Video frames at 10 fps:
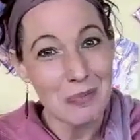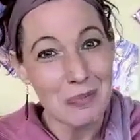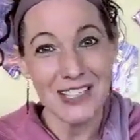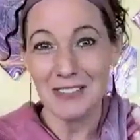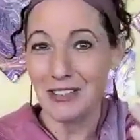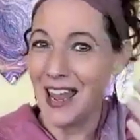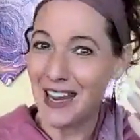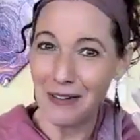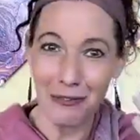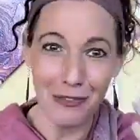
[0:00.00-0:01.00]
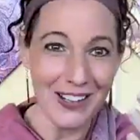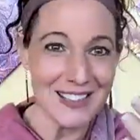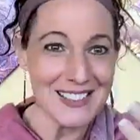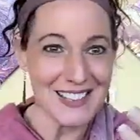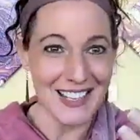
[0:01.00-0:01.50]
Bring Hank front
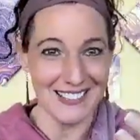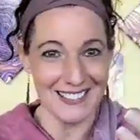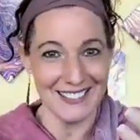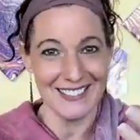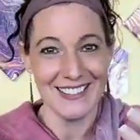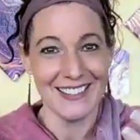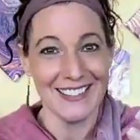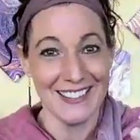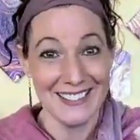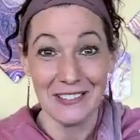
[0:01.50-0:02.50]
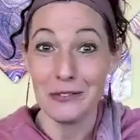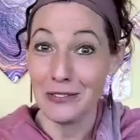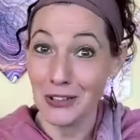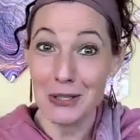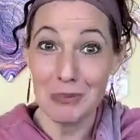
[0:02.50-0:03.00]
and center. You're
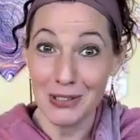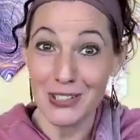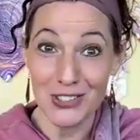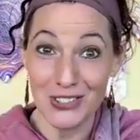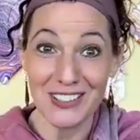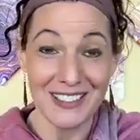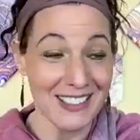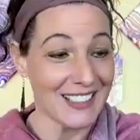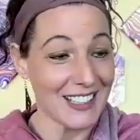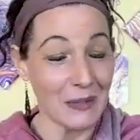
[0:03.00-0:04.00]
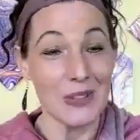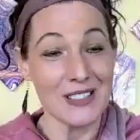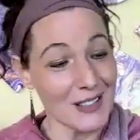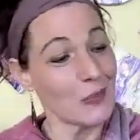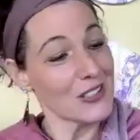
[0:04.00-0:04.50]
very belligerent lately.
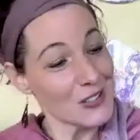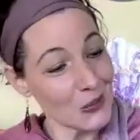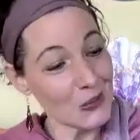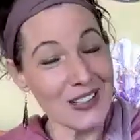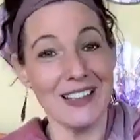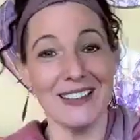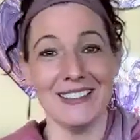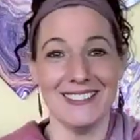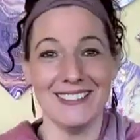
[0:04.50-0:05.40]
What's going on?